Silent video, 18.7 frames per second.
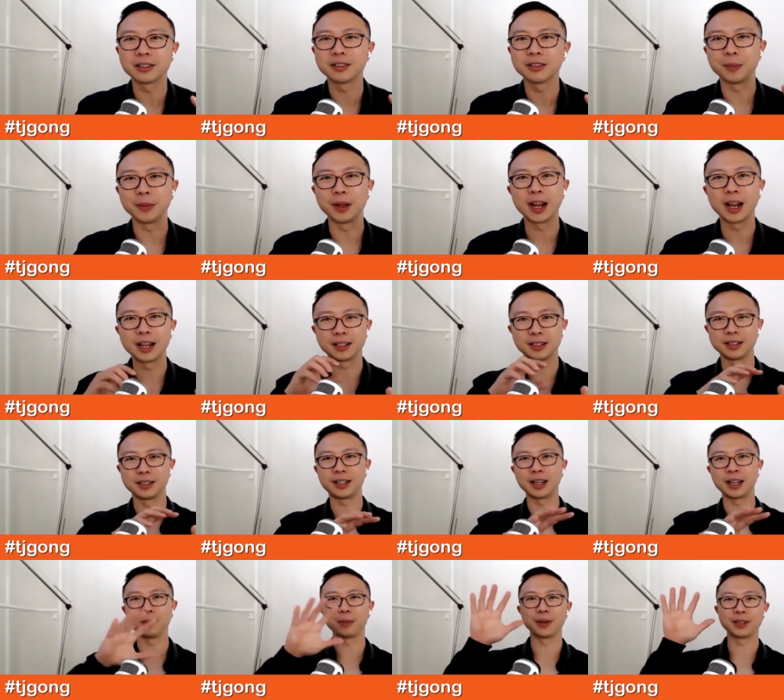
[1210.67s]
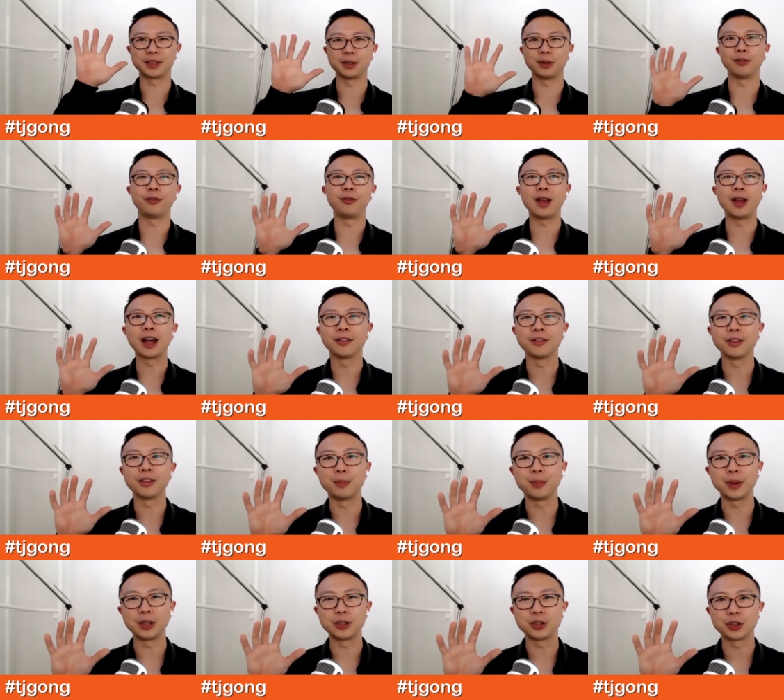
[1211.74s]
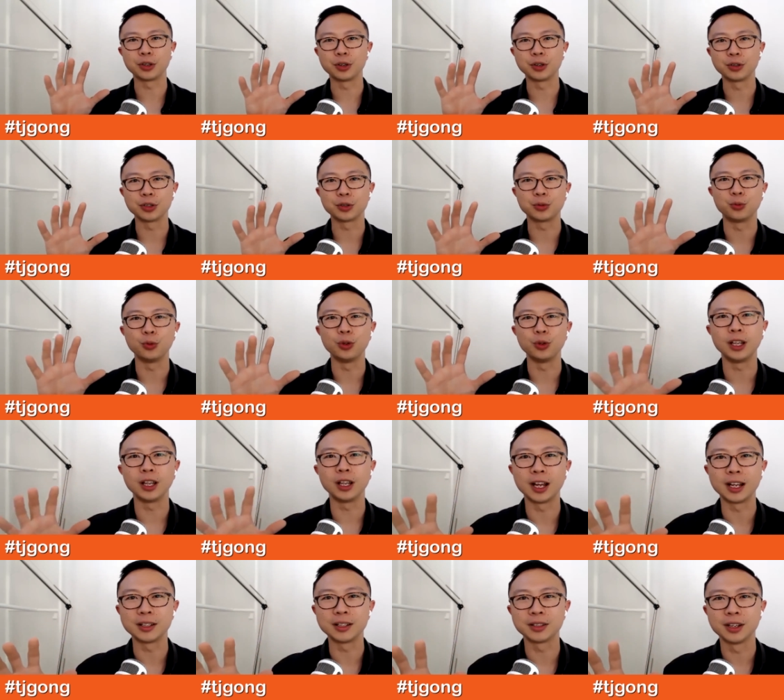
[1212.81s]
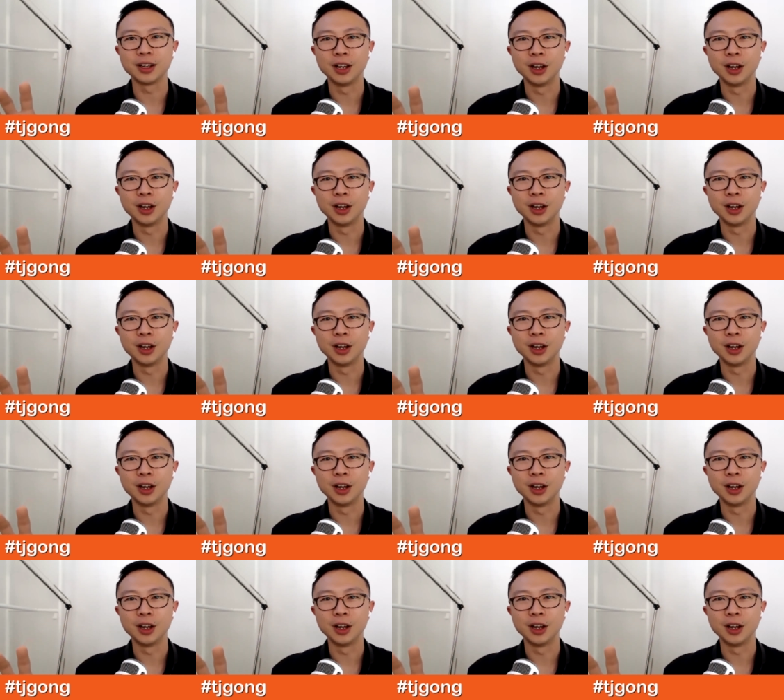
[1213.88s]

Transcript: I mean, I had to take myself out of the picture and just realize